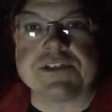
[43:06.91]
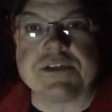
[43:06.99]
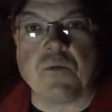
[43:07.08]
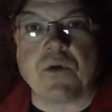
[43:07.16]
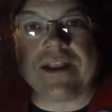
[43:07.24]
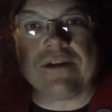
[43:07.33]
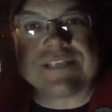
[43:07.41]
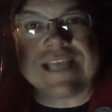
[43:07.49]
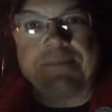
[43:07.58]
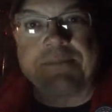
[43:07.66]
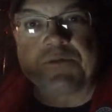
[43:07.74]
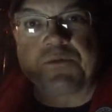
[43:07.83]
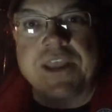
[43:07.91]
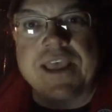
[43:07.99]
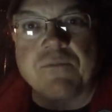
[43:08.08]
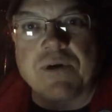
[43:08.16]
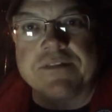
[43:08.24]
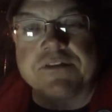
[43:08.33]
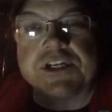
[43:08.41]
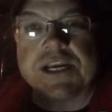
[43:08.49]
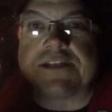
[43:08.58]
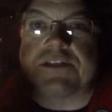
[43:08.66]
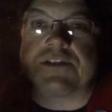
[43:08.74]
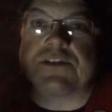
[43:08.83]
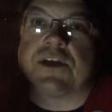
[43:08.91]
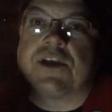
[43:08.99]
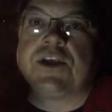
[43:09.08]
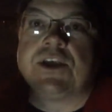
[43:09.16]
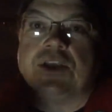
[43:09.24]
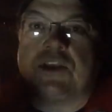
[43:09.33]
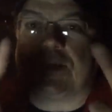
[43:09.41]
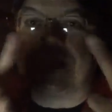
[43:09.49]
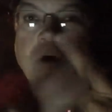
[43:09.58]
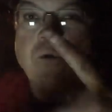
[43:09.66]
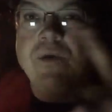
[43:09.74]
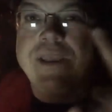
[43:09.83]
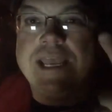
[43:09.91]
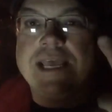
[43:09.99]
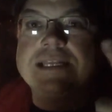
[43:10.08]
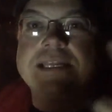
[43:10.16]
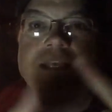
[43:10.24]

And what else happens when you have weather changes? You got wind,